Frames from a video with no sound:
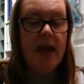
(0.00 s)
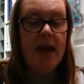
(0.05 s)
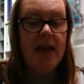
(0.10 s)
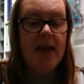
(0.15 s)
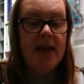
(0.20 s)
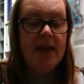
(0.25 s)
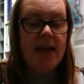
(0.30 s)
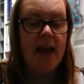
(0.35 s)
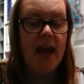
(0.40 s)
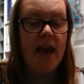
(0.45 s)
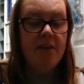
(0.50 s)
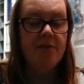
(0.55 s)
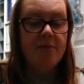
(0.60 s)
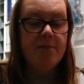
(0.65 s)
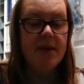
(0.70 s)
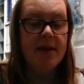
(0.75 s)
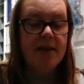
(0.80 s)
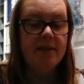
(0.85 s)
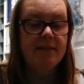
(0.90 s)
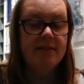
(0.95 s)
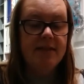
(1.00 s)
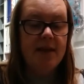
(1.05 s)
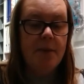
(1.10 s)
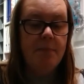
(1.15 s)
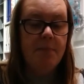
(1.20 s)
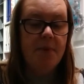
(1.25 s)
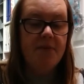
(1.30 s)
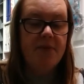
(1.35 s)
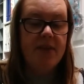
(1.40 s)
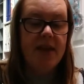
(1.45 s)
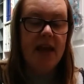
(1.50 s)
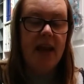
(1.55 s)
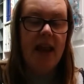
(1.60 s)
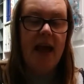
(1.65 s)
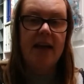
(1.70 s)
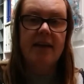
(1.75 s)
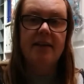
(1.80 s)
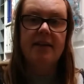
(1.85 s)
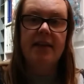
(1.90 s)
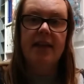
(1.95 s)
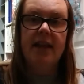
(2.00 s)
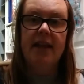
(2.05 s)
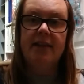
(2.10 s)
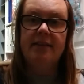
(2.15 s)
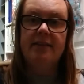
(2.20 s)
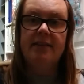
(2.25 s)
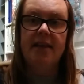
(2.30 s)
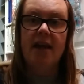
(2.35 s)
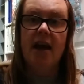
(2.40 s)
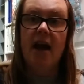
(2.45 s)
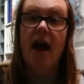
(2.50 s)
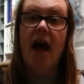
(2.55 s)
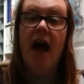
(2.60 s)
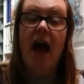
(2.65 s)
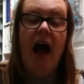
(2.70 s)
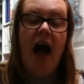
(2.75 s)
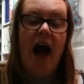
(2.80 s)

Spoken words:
He gave me a sip of the elixir,